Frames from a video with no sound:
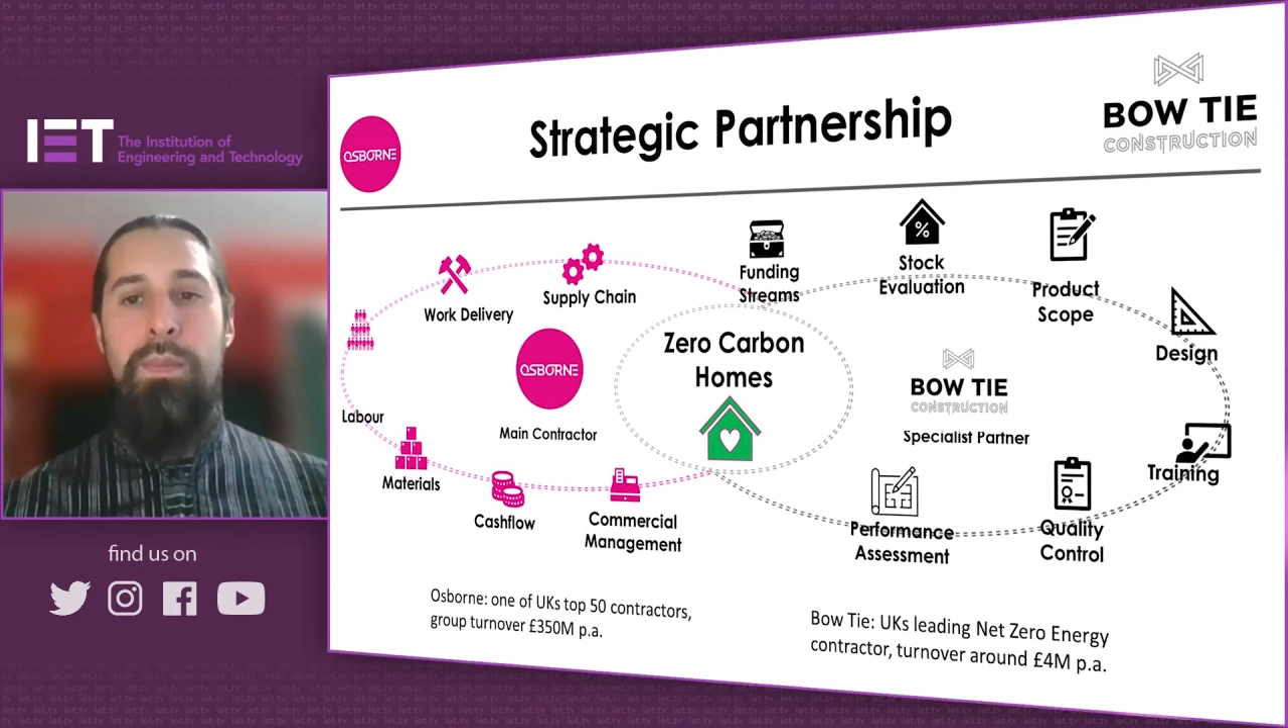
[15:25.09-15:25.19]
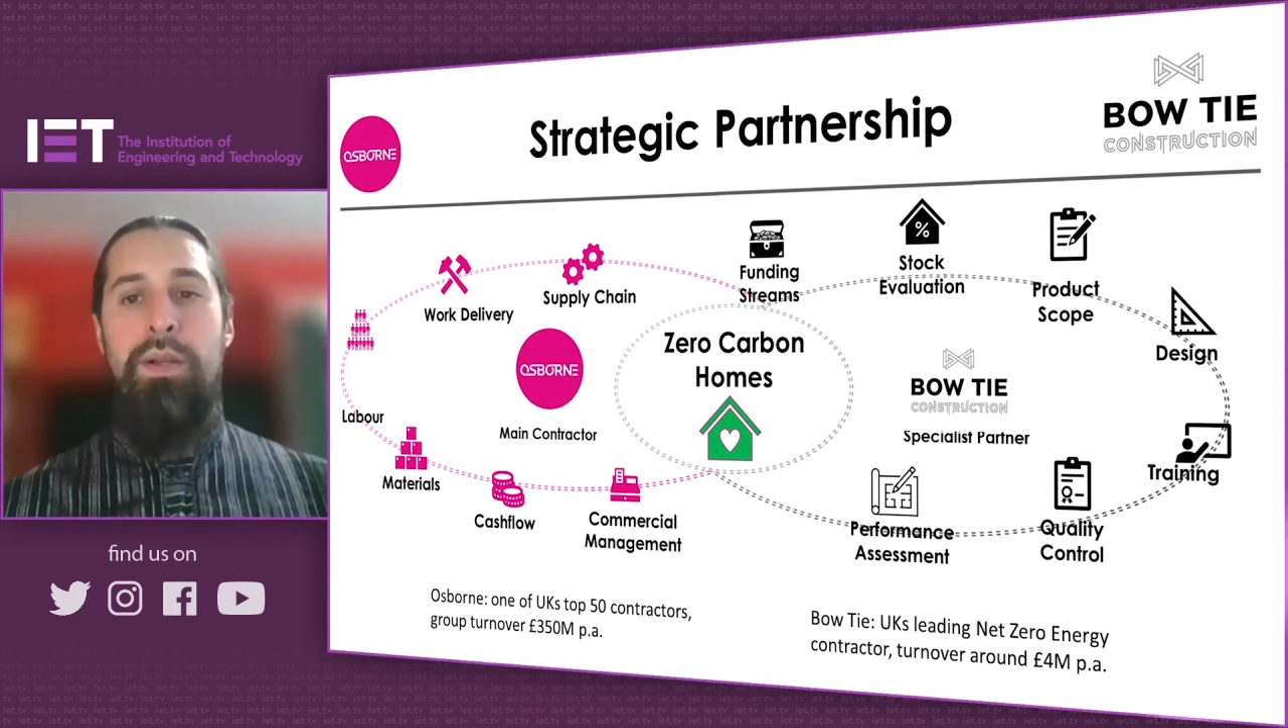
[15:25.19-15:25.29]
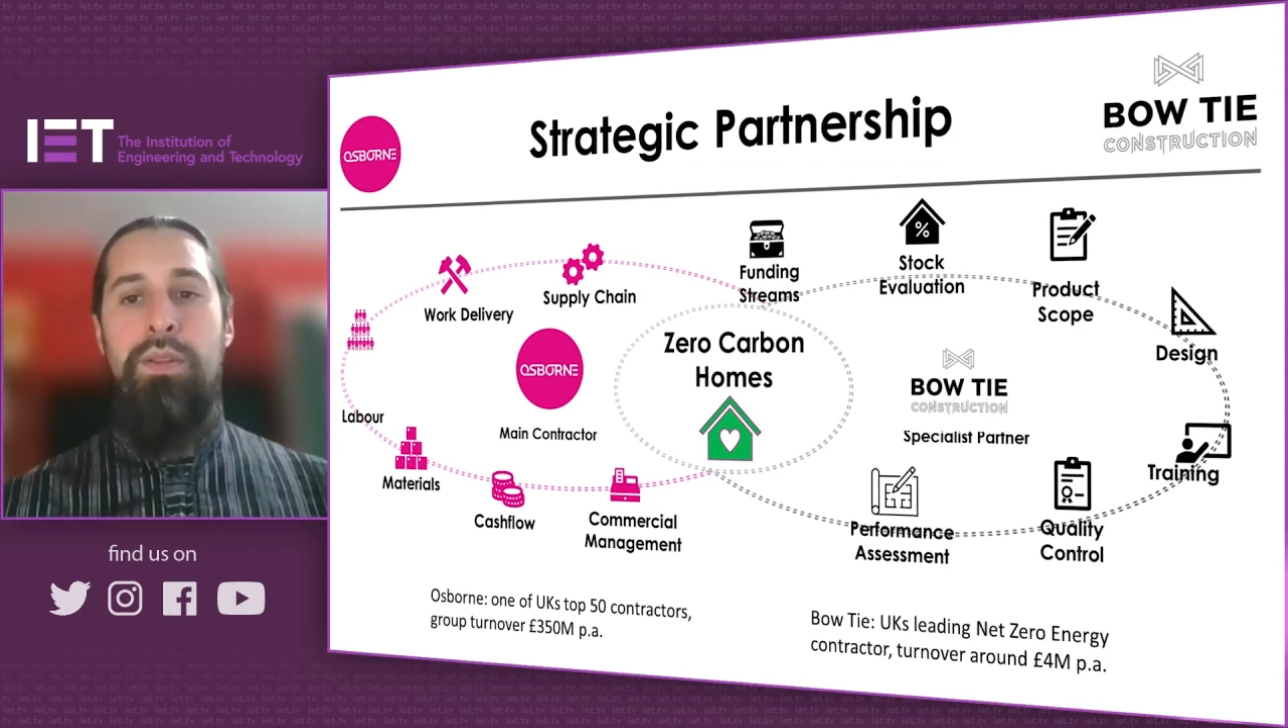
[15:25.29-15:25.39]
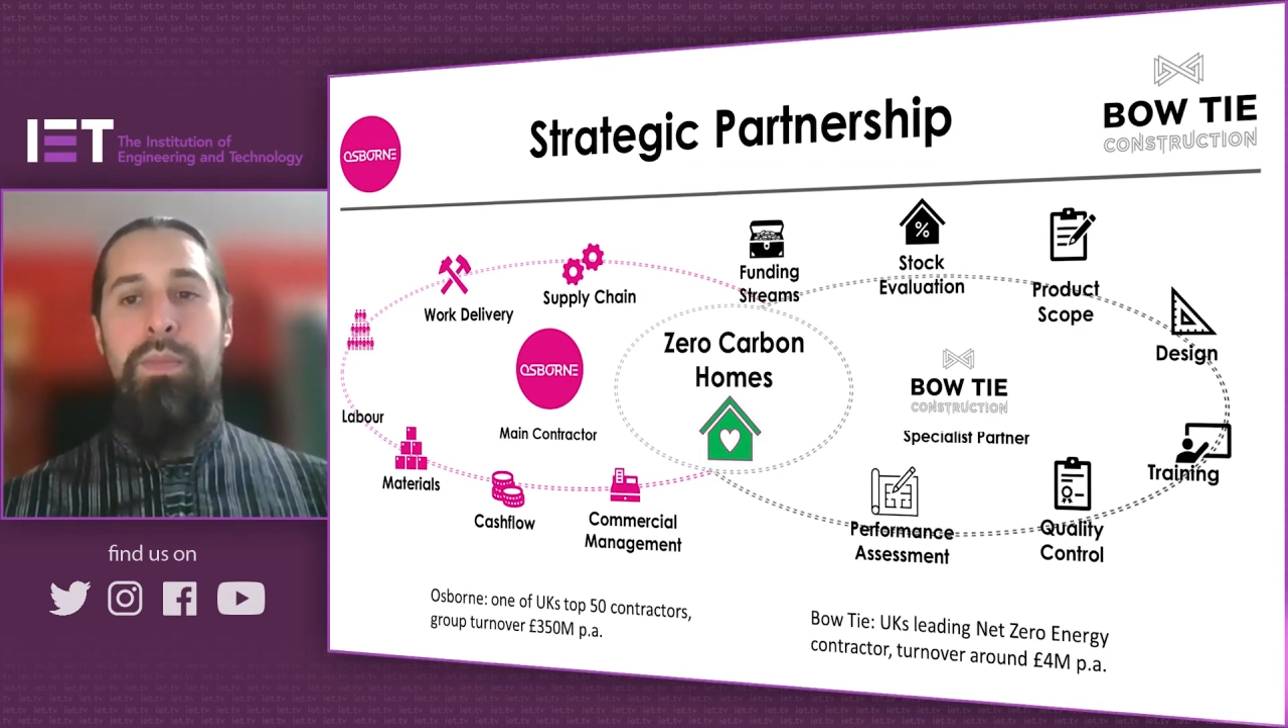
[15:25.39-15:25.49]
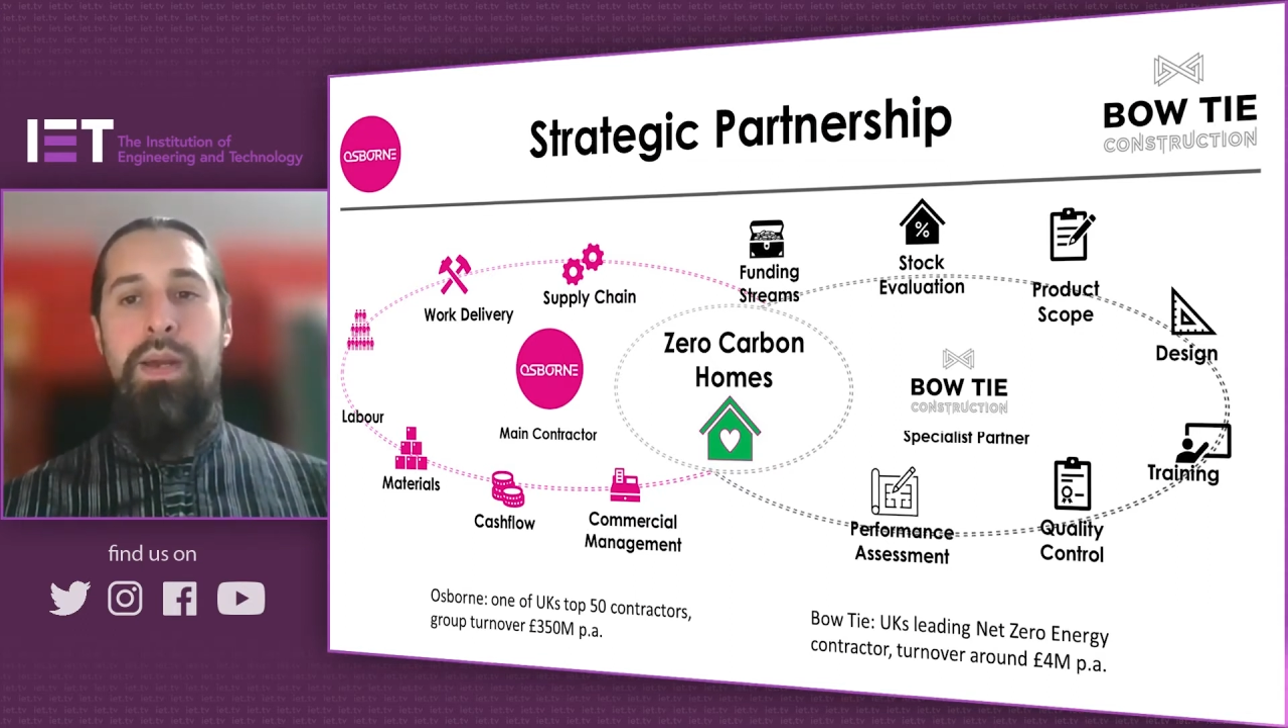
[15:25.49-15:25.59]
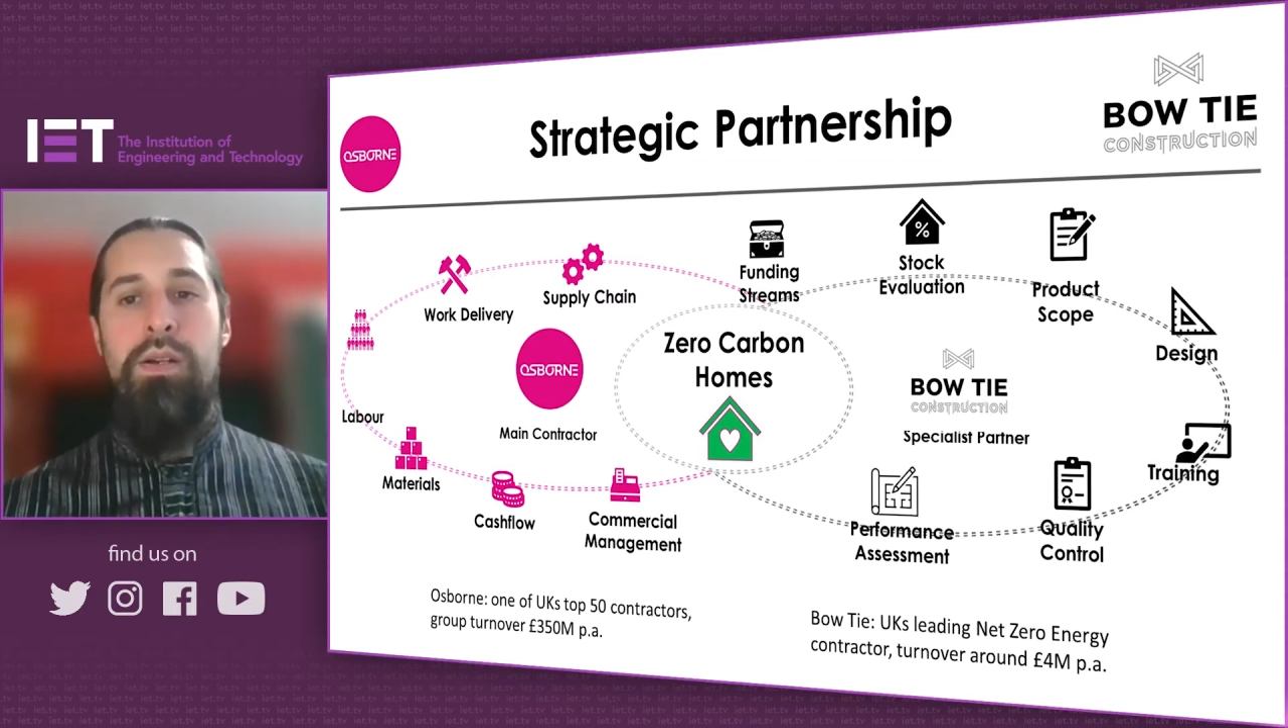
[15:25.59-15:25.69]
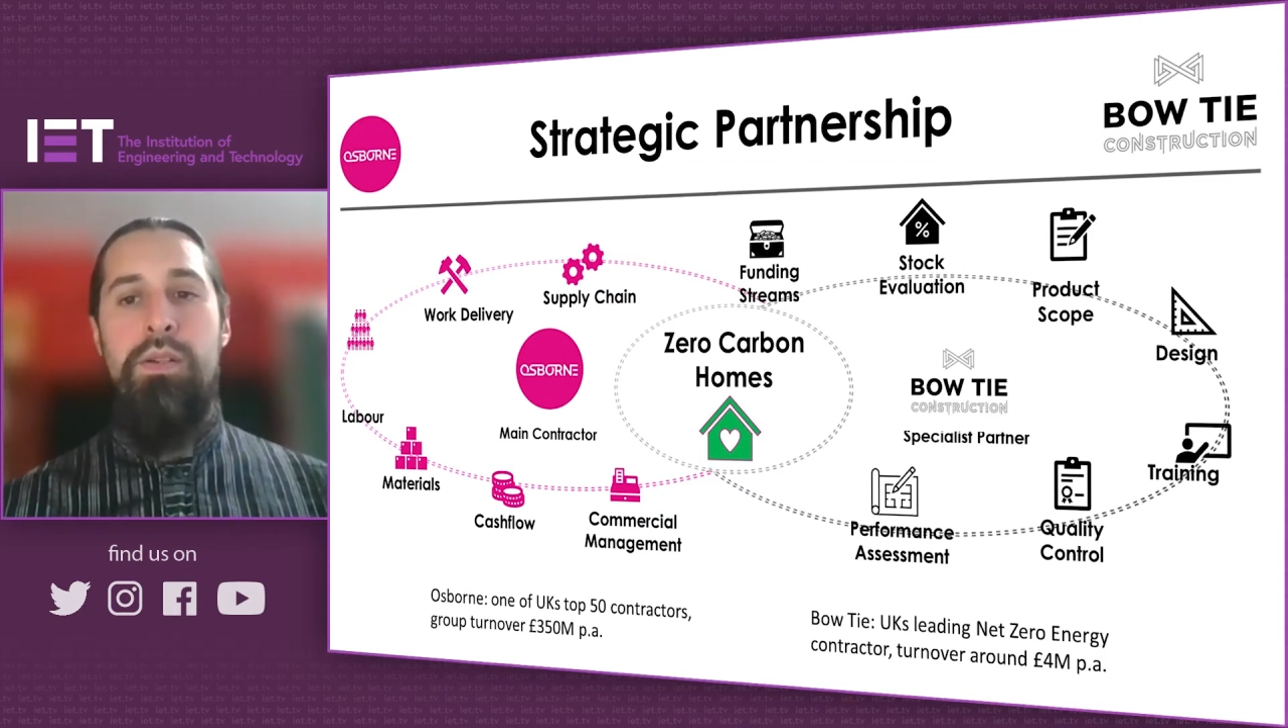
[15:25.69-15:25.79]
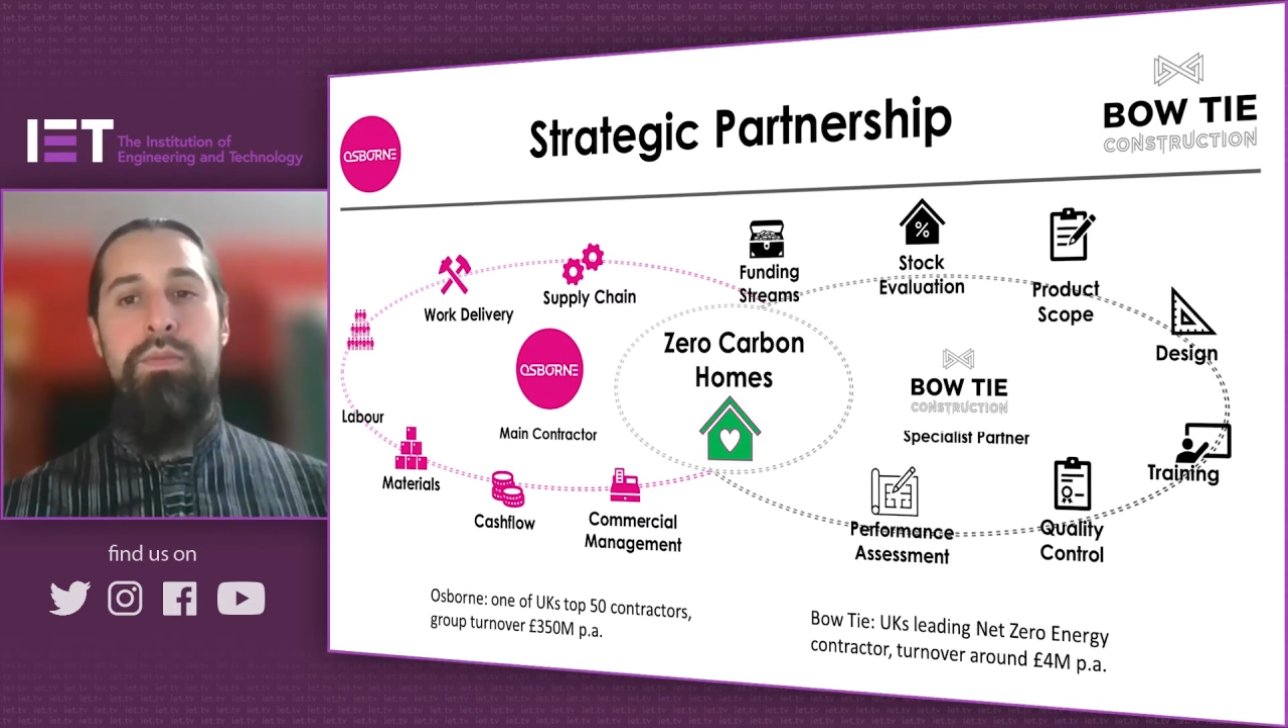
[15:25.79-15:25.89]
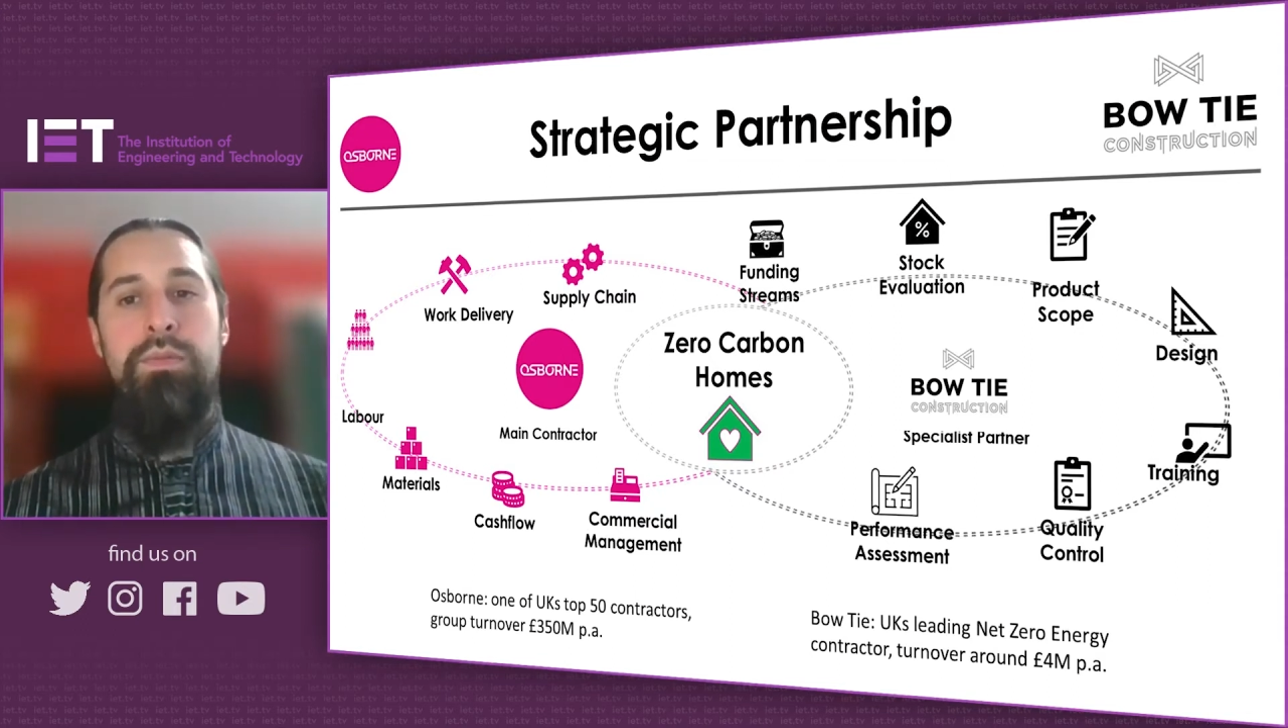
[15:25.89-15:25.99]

build them out.